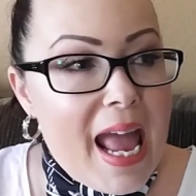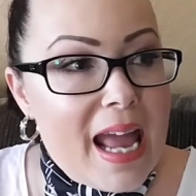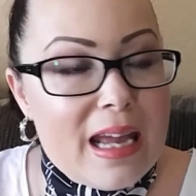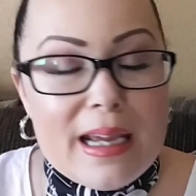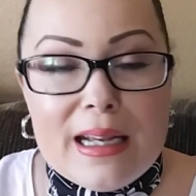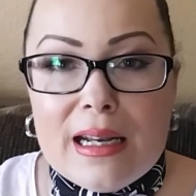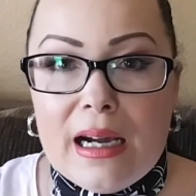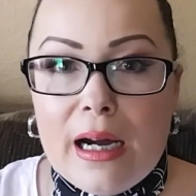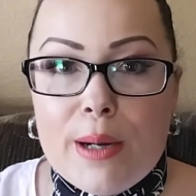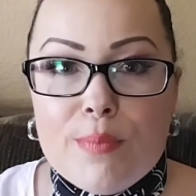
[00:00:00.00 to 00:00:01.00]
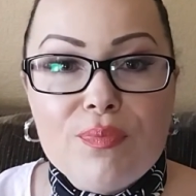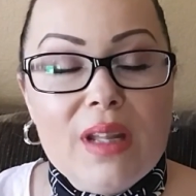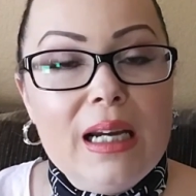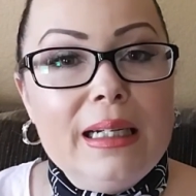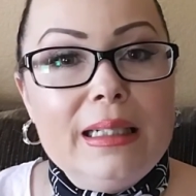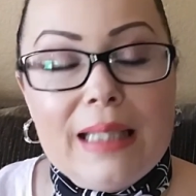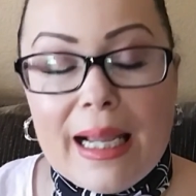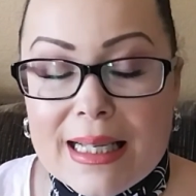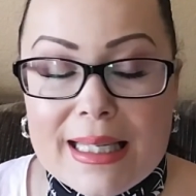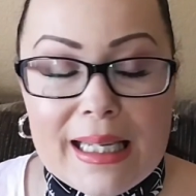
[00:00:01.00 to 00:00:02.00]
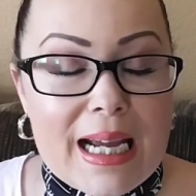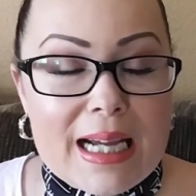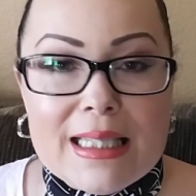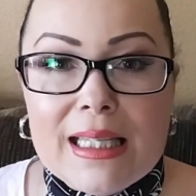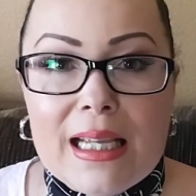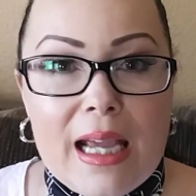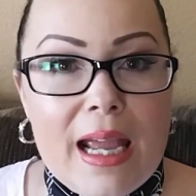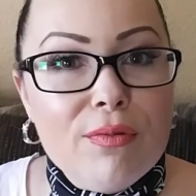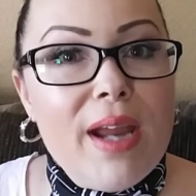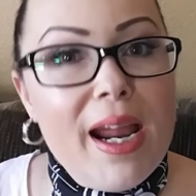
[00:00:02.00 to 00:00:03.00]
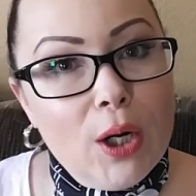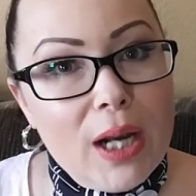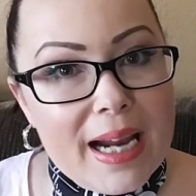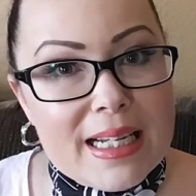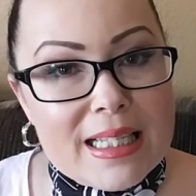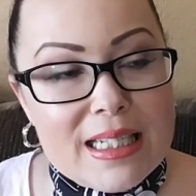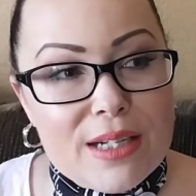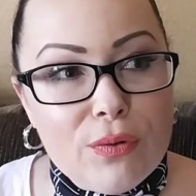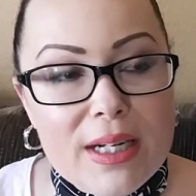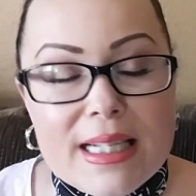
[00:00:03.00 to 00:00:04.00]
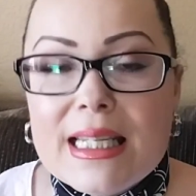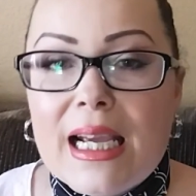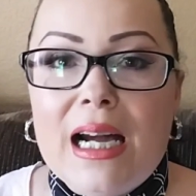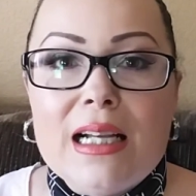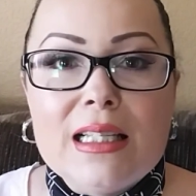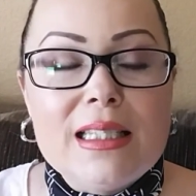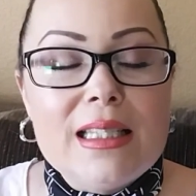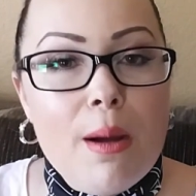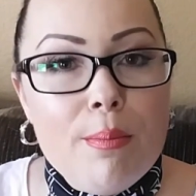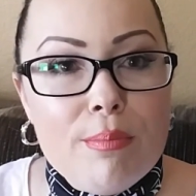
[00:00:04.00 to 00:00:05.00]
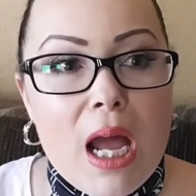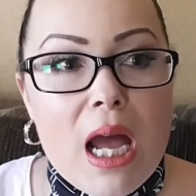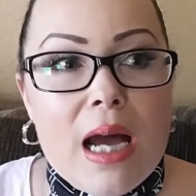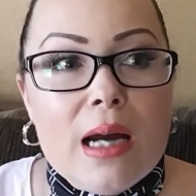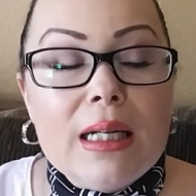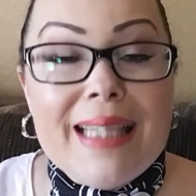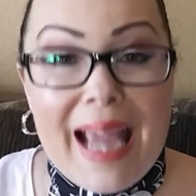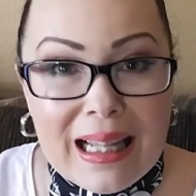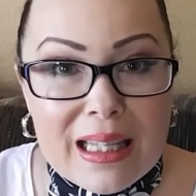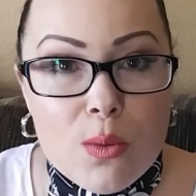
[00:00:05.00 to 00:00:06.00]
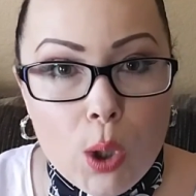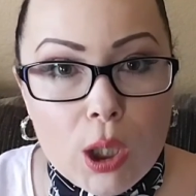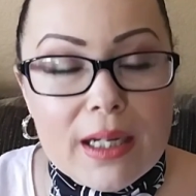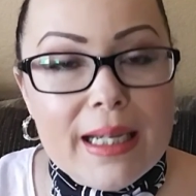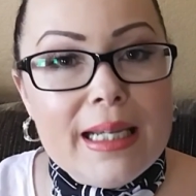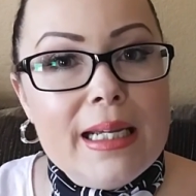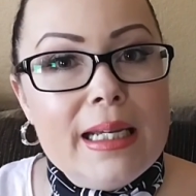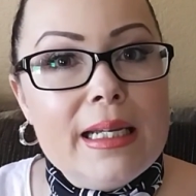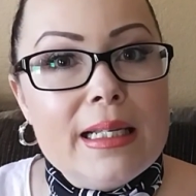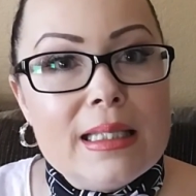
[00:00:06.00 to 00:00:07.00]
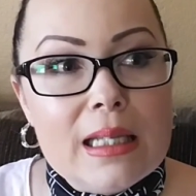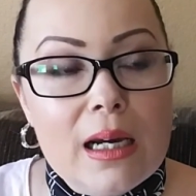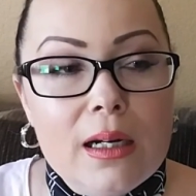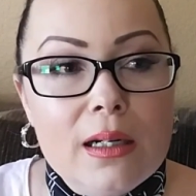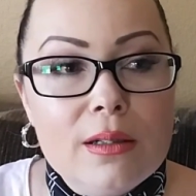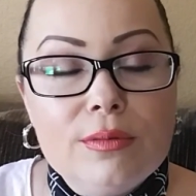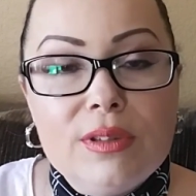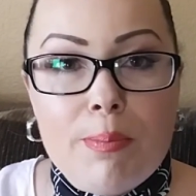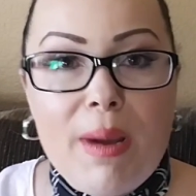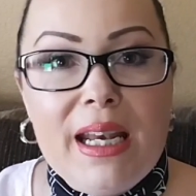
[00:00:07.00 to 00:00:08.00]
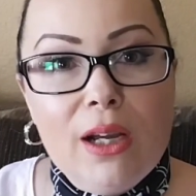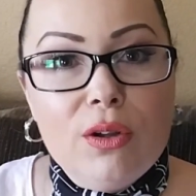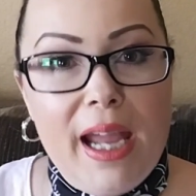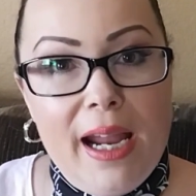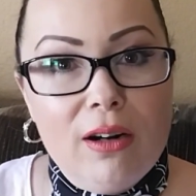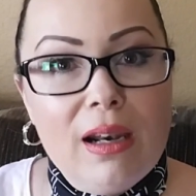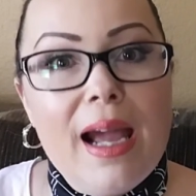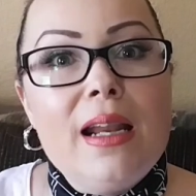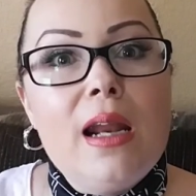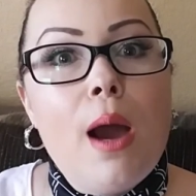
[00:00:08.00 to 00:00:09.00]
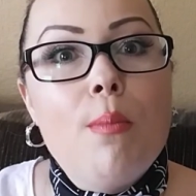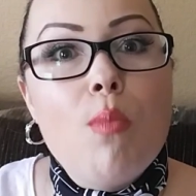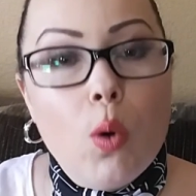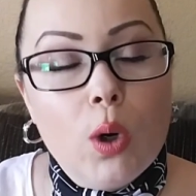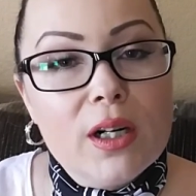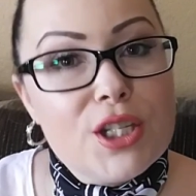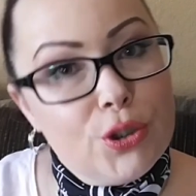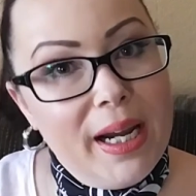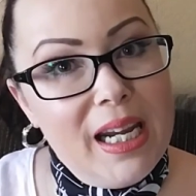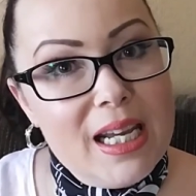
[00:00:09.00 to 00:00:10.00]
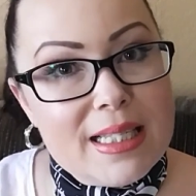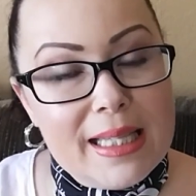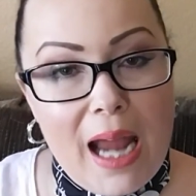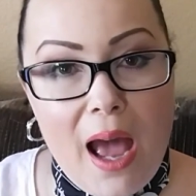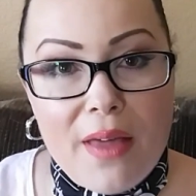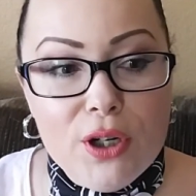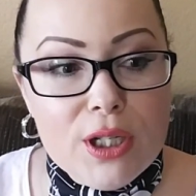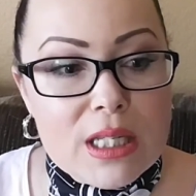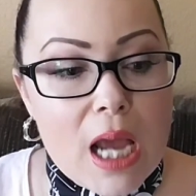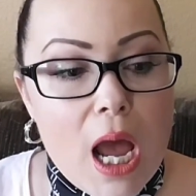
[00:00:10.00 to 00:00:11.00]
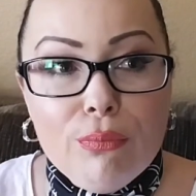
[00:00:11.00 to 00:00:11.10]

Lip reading: And like I said, guys, every airline is different. Some galley work is, depending on the airline, more strenuous than others.